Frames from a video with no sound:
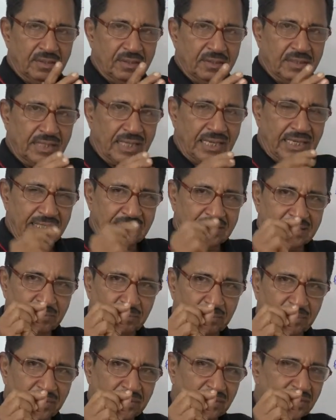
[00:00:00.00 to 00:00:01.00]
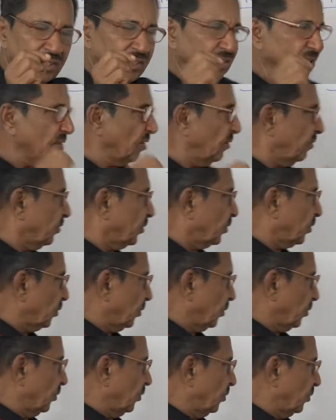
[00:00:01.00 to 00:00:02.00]
there is presence of
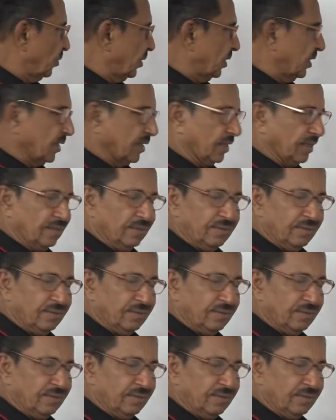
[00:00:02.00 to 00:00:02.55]
2 here.